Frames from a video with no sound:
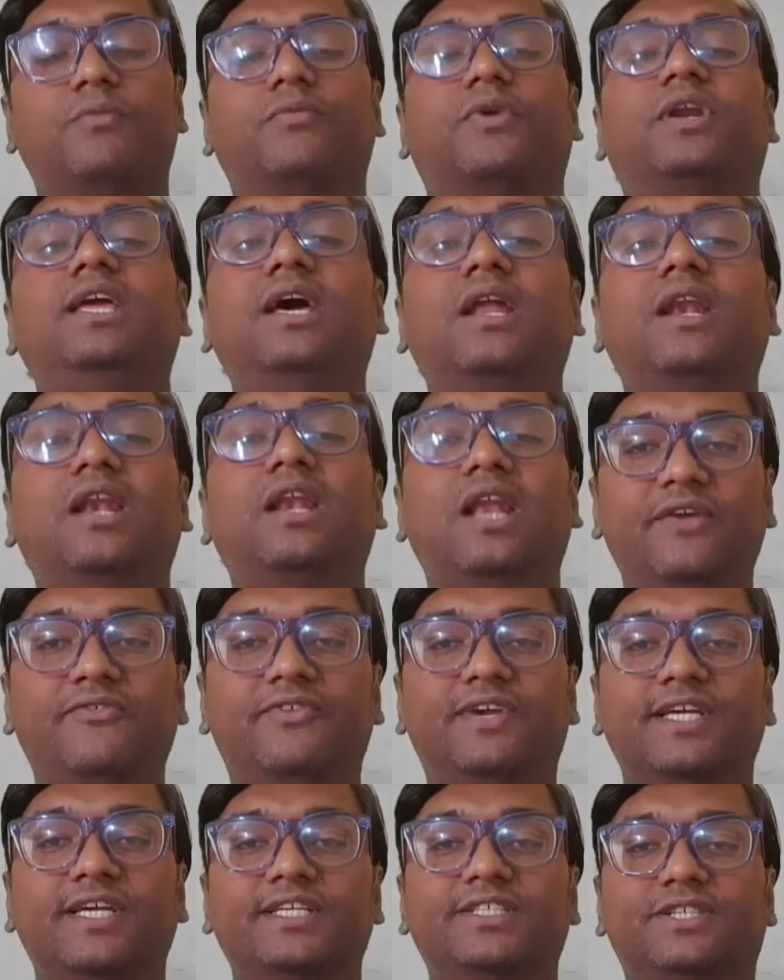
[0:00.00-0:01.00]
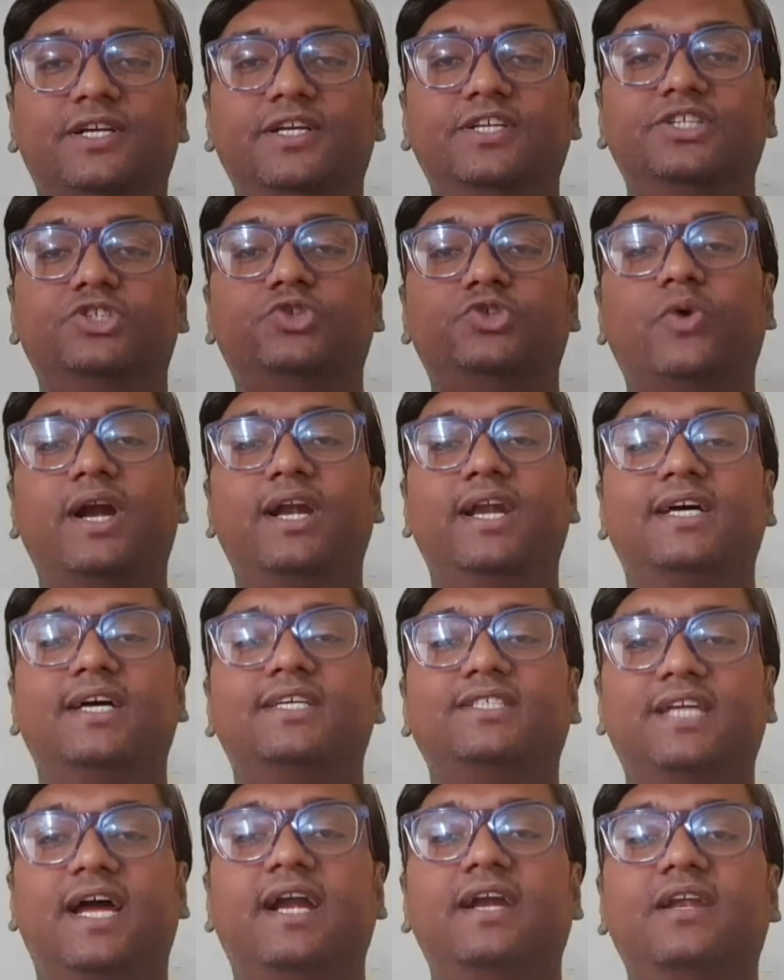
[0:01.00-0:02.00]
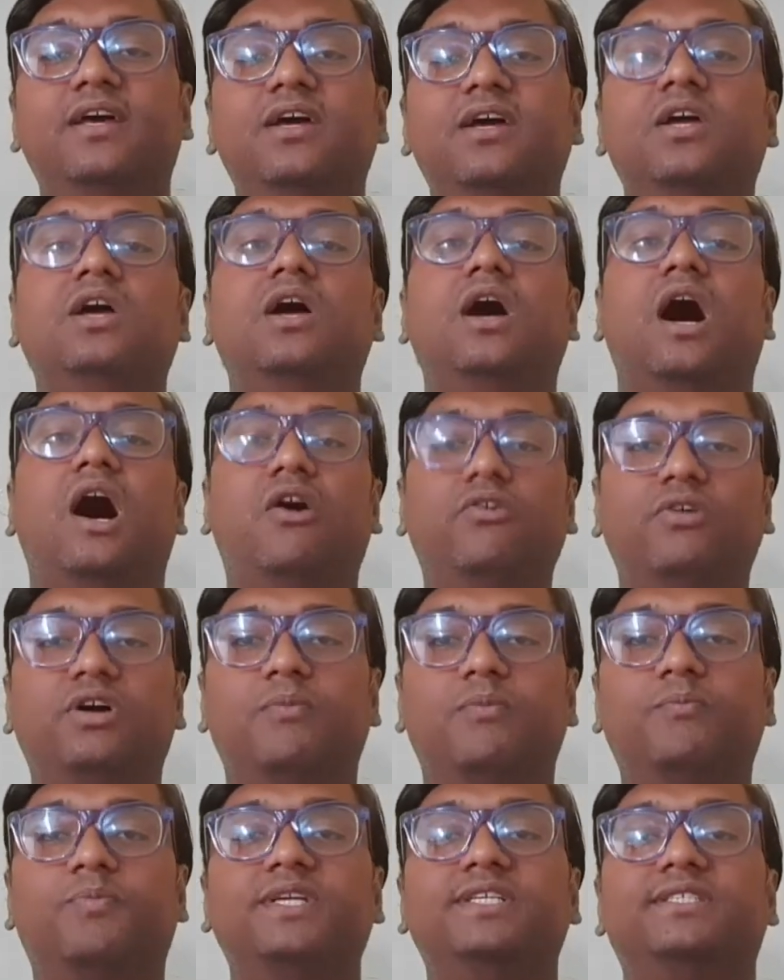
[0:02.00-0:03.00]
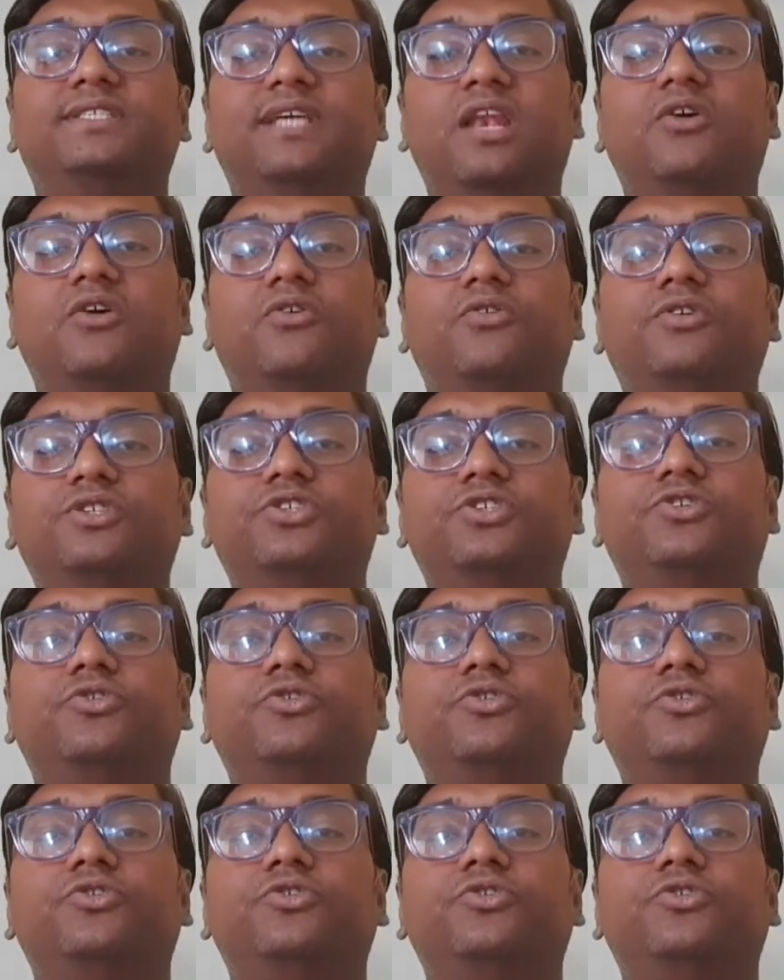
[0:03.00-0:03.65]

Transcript: real life case studies to understand how companies sell goods to